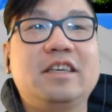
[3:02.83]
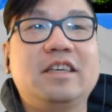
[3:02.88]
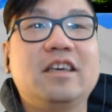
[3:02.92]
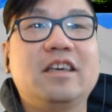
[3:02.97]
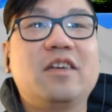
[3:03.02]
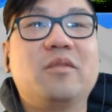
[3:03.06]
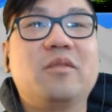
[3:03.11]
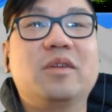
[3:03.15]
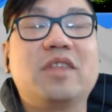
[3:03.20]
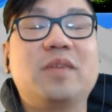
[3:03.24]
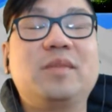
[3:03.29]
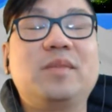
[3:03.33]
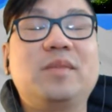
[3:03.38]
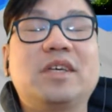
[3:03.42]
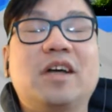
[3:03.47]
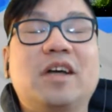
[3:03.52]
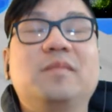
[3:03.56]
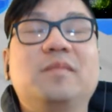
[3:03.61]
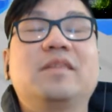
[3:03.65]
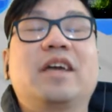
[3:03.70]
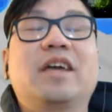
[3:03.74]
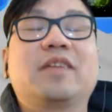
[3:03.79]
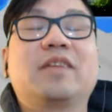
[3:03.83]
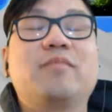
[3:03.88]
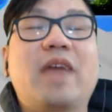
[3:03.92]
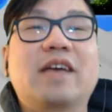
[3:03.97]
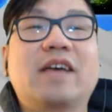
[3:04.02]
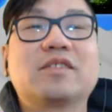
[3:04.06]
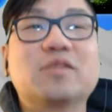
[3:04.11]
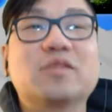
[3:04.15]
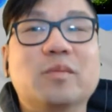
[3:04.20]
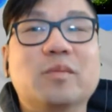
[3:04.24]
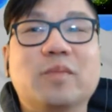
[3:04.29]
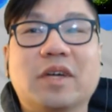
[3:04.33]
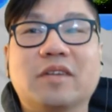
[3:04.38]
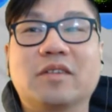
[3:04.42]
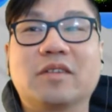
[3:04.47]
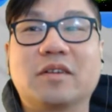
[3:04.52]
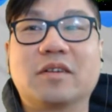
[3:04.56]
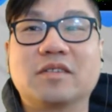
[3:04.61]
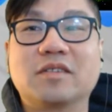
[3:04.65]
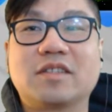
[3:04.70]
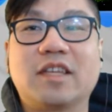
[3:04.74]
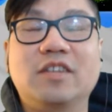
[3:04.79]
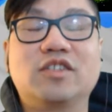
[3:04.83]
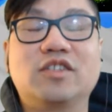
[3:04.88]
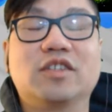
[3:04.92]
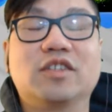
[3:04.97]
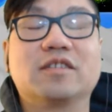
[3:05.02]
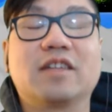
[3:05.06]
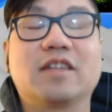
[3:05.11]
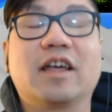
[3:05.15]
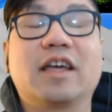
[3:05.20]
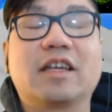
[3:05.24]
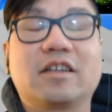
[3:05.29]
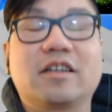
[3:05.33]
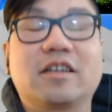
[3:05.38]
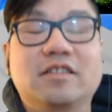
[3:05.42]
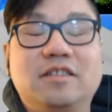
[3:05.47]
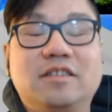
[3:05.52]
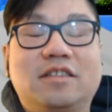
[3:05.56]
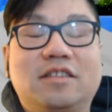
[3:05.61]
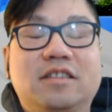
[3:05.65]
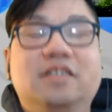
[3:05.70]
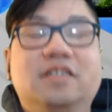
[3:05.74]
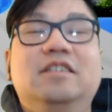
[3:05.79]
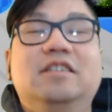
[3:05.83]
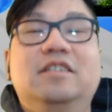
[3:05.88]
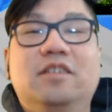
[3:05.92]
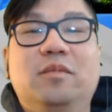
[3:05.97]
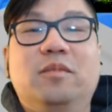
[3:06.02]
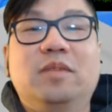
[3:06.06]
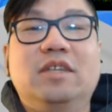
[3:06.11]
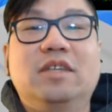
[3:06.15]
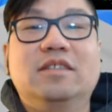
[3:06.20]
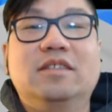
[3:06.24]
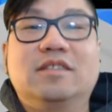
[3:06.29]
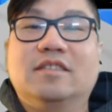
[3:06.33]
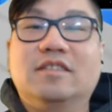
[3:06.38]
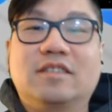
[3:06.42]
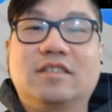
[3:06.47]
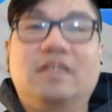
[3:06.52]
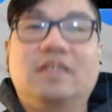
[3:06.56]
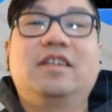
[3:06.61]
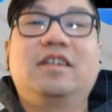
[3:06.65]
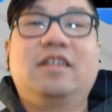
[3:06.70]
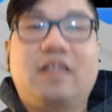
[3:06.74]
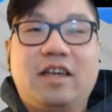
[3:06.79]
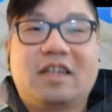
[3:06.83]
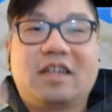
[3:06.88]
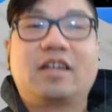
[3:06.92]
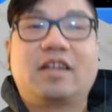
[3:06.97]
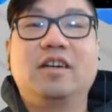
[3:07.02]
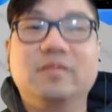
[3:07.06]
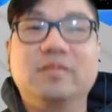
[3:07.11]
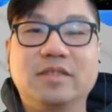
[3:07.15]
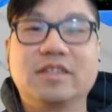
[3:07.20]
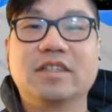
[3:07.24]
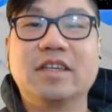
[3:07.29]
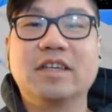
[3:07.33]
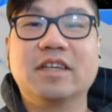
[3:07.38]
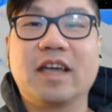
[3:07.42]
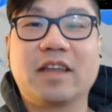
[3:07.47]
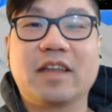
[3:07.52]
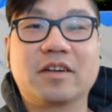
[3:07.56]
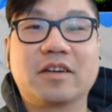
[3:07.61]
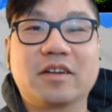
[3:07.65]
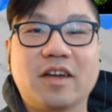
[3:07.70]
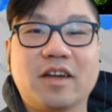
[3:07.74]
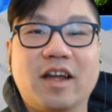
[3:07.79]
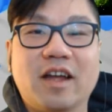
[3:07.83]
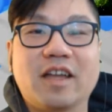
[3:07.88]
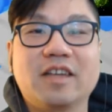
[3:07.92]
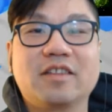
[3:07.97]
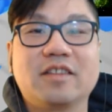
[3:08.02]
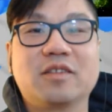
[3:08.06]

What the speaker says: when they become like master builders, they just like see the pieces and it like comes together, right?